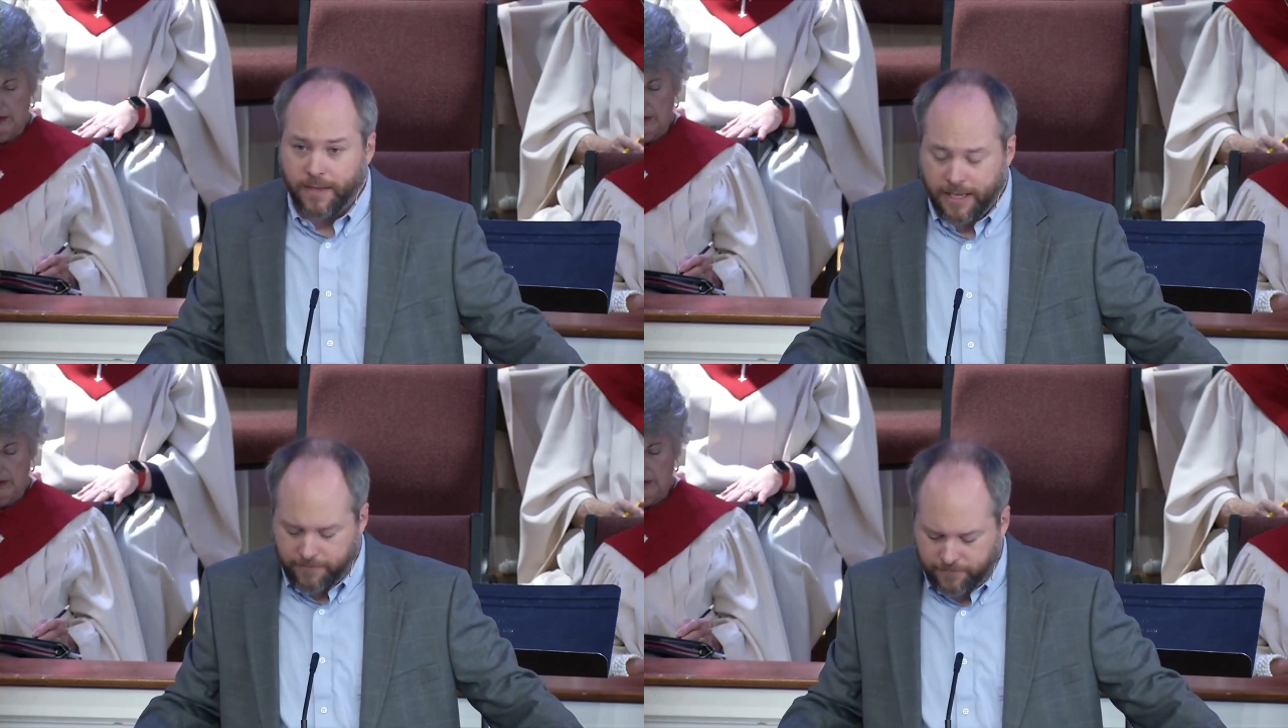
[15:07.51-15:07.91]

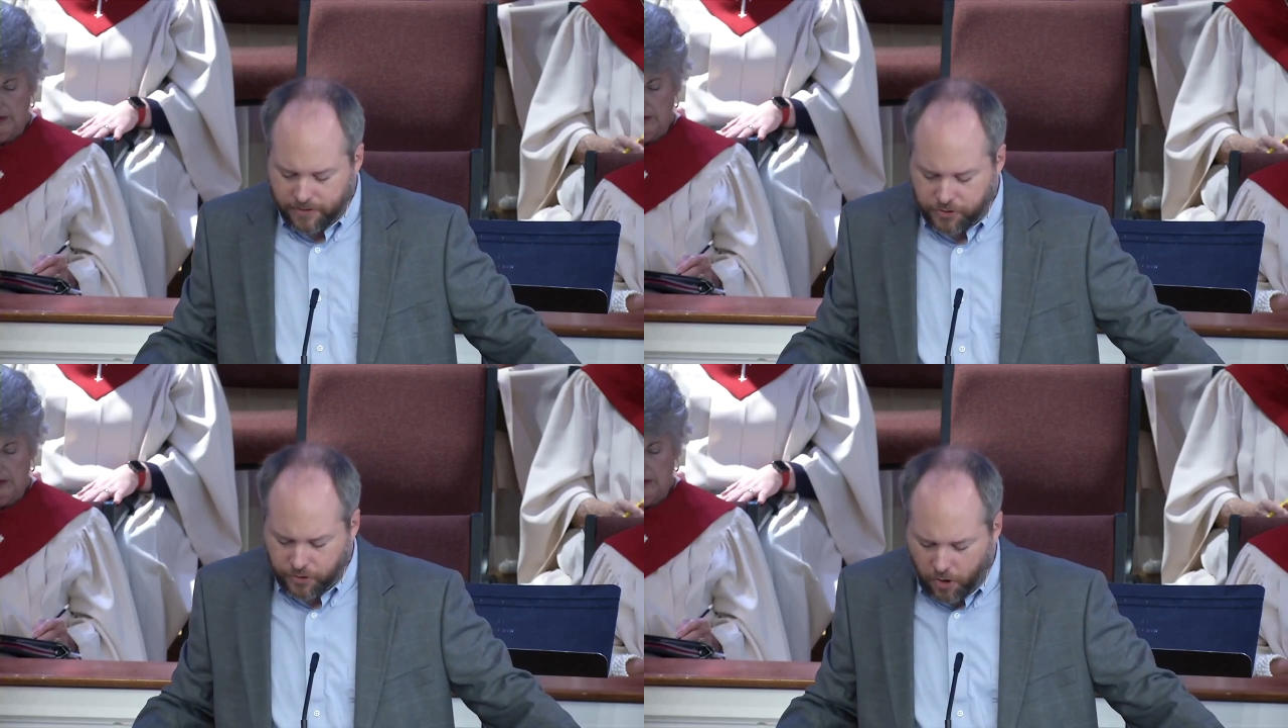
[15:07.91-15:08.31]
If
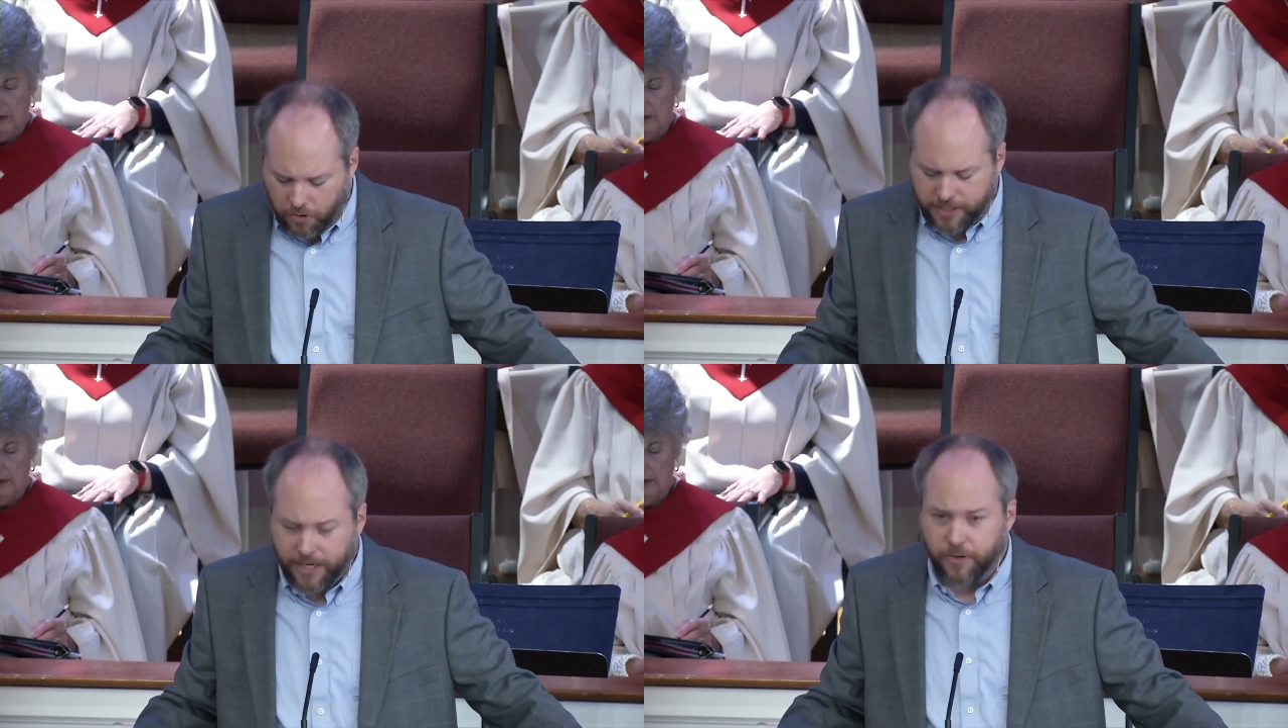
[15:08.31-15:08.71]

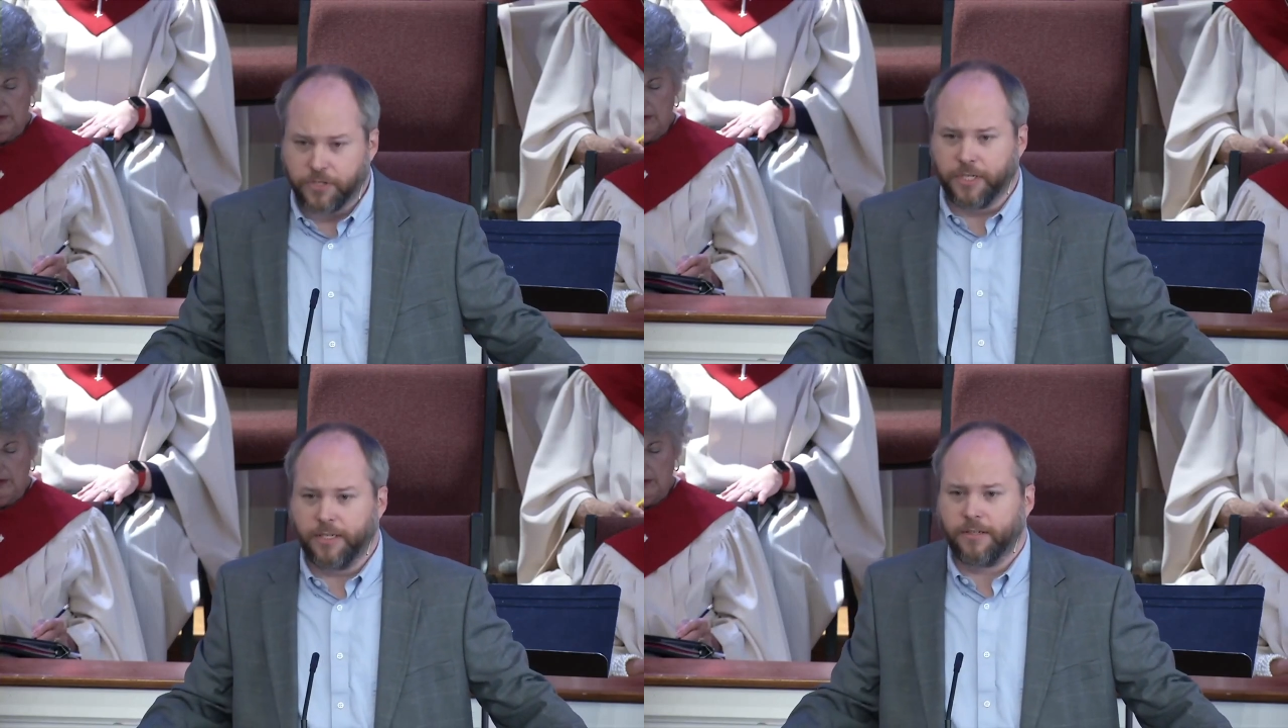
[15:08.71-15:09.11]
Saul
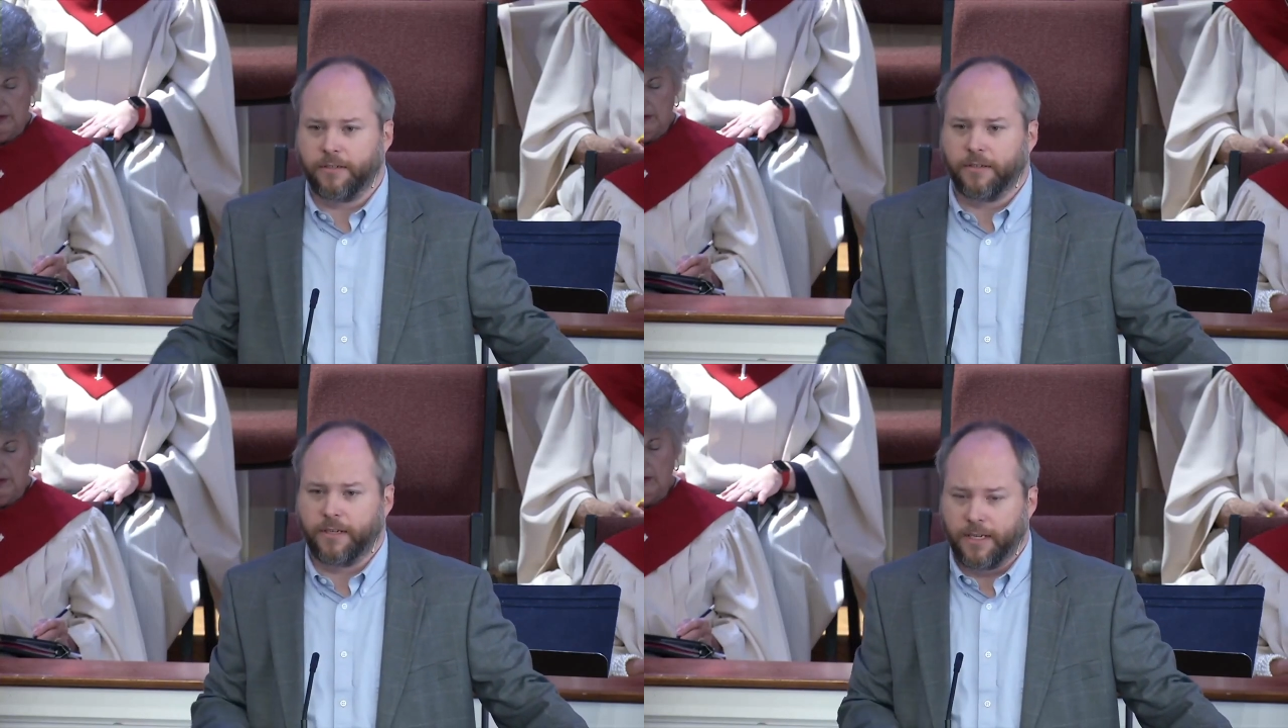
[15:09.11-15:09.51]
hears it,
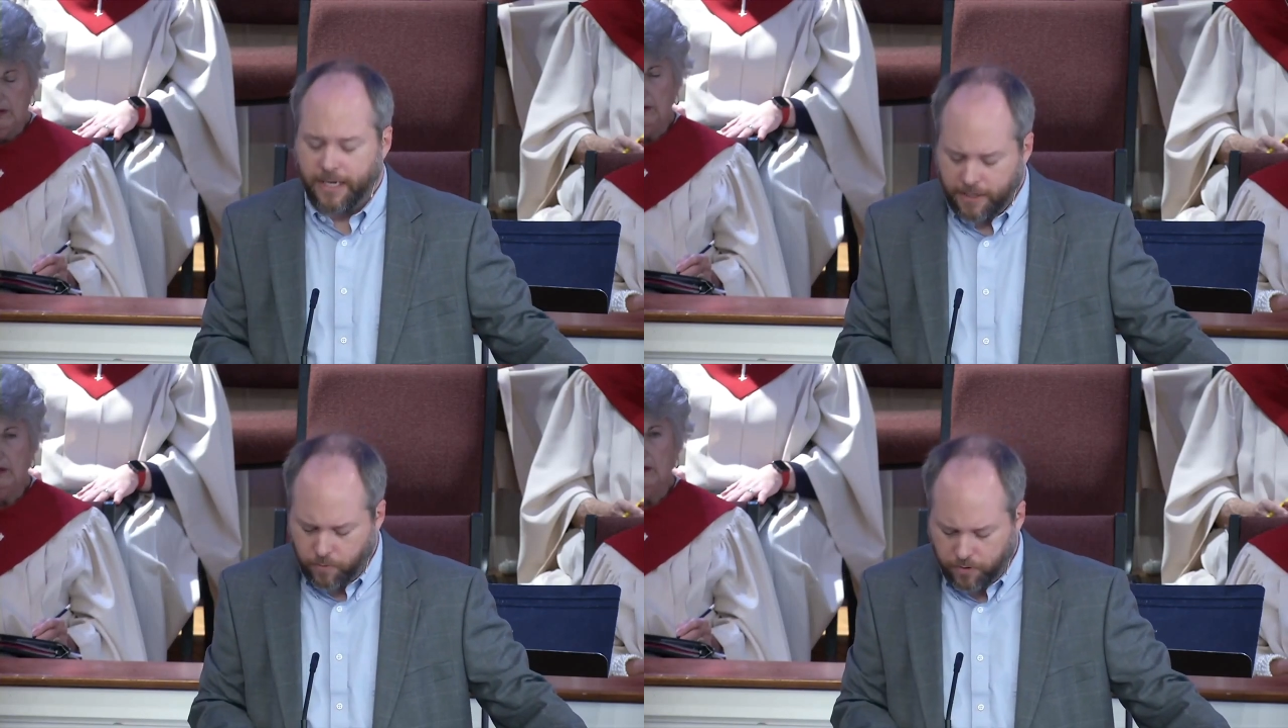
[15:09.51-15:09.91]

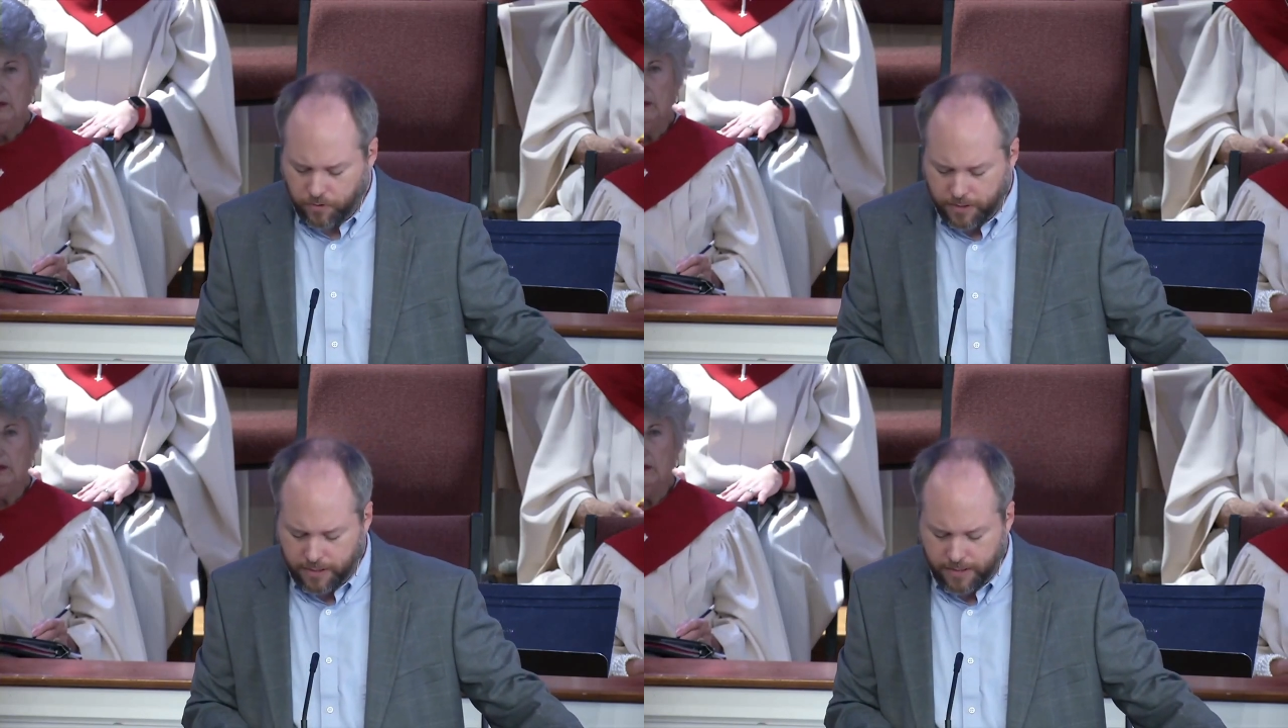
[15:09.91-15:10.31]
he
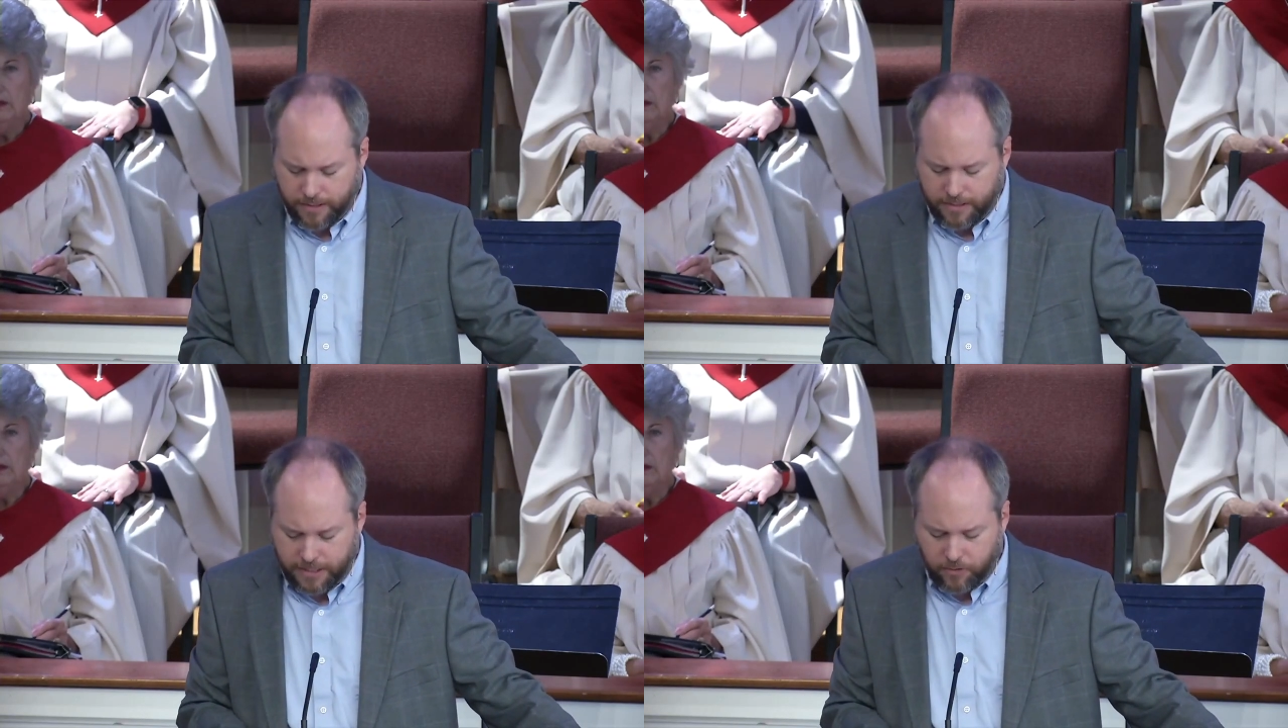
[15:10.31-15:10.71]
will
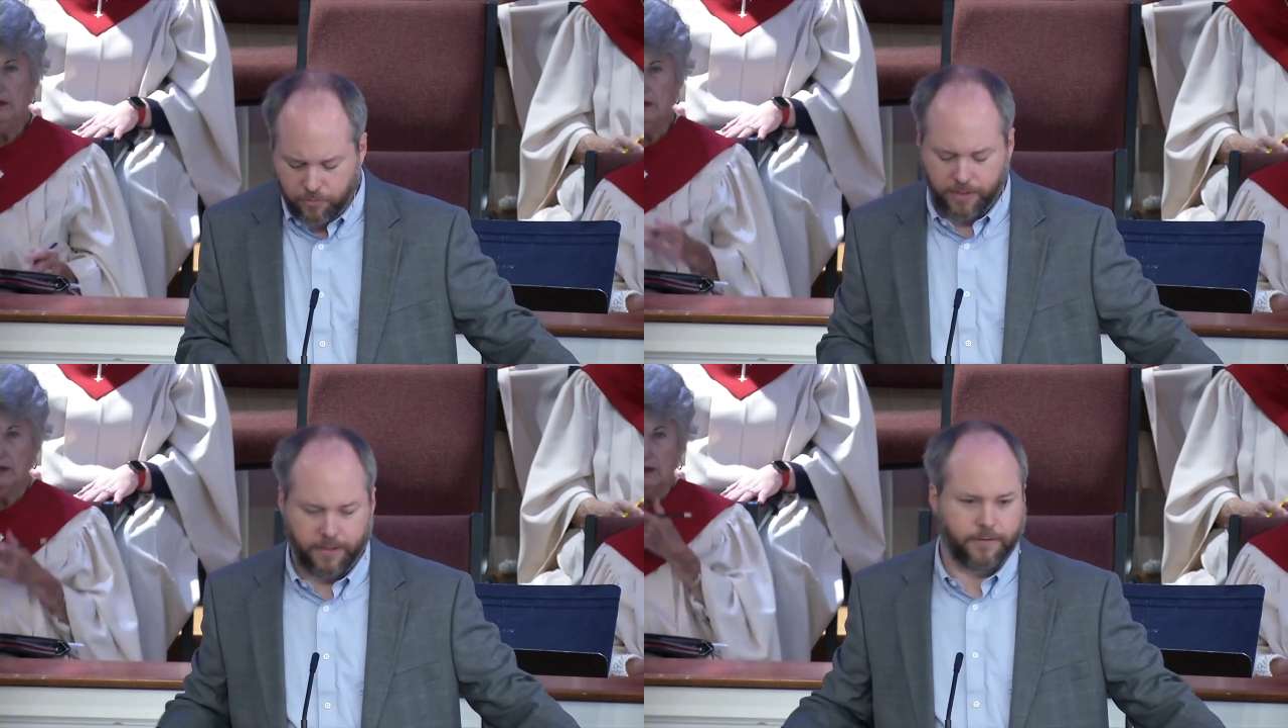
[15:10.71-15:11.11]

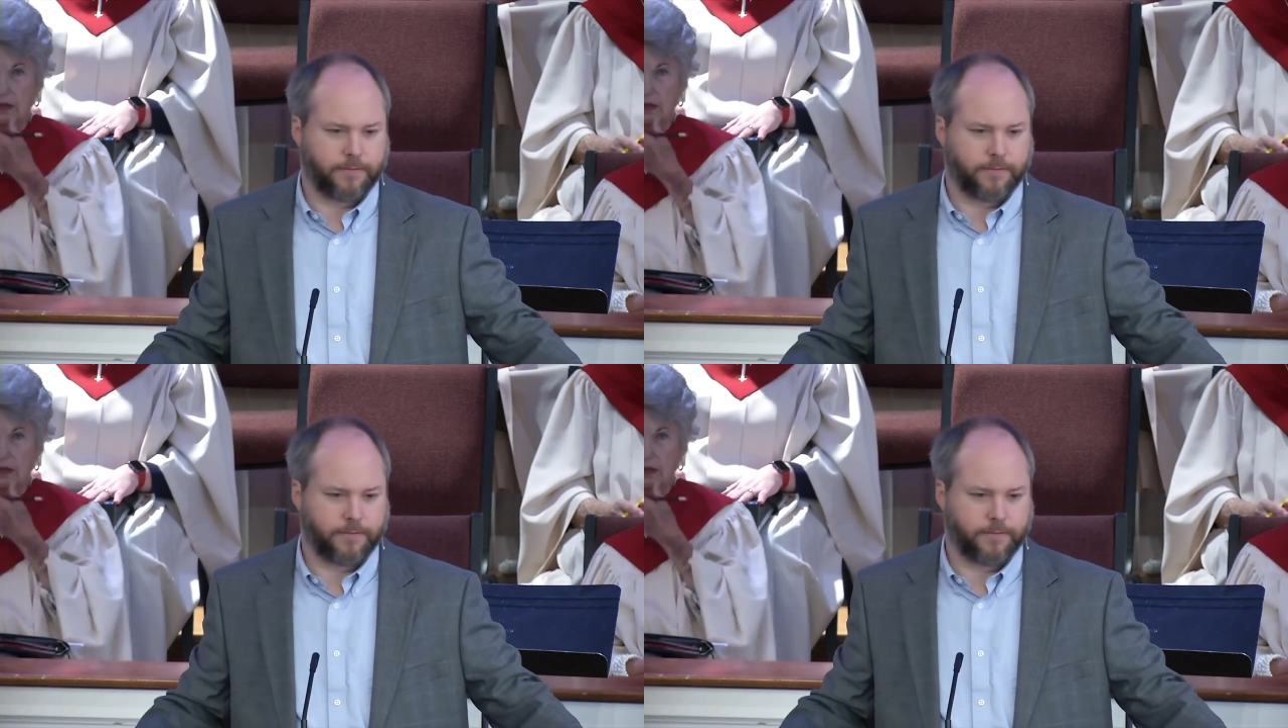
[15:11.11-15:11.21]
kill me.